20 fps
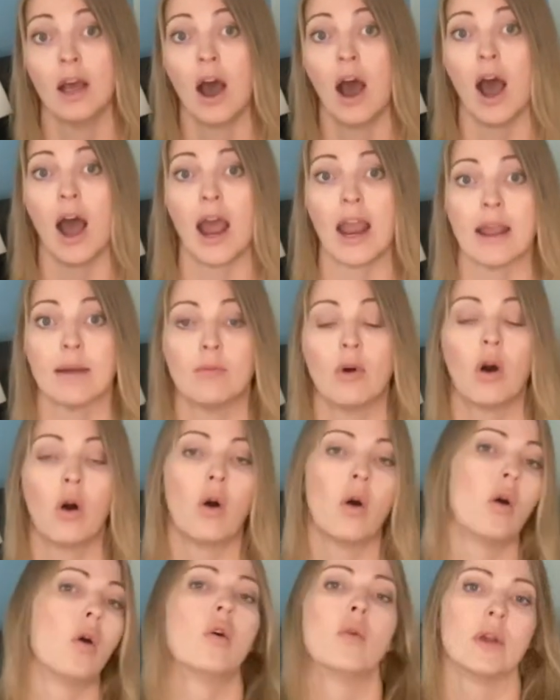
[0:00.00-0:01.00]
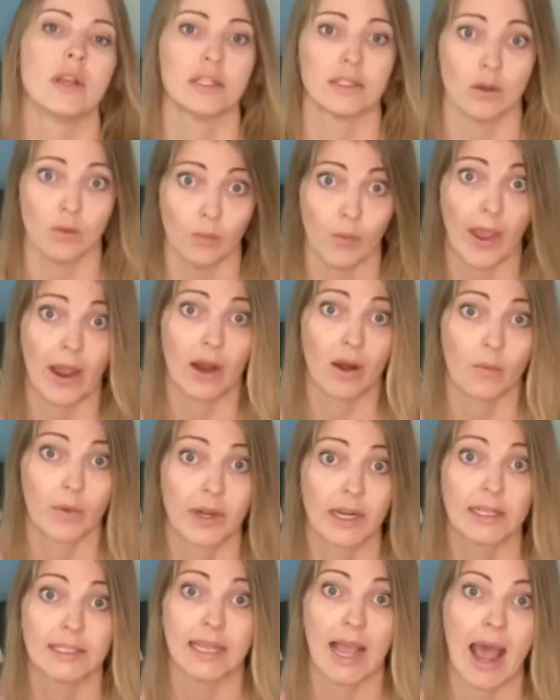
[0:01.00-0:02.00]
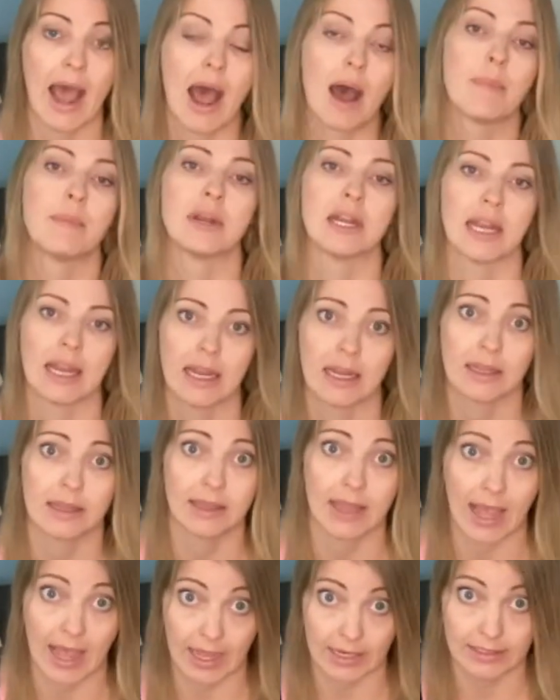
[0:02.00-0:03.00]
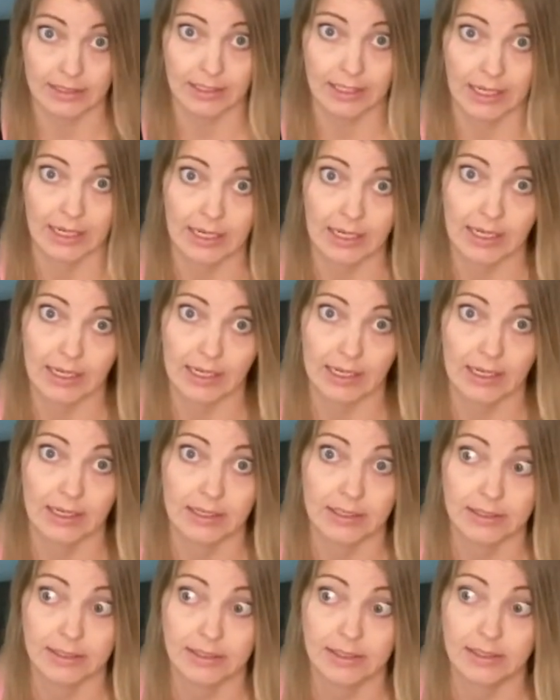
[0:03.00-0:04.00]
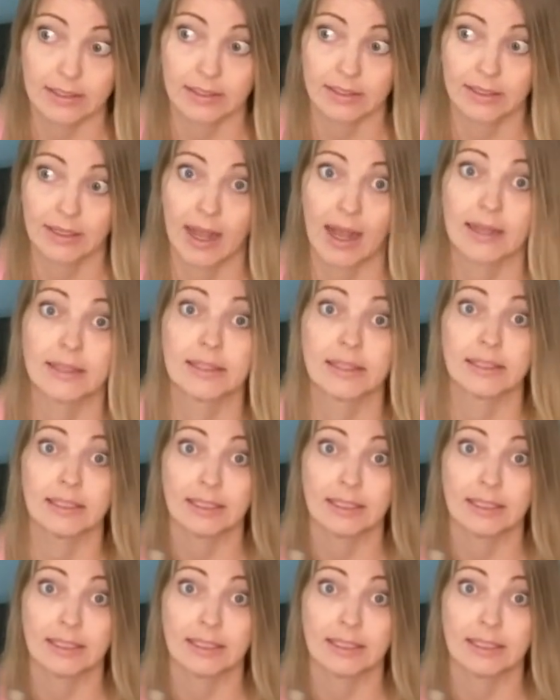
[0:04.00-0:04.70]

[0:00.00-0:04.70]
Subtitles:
I am always aware when it's happening that it is a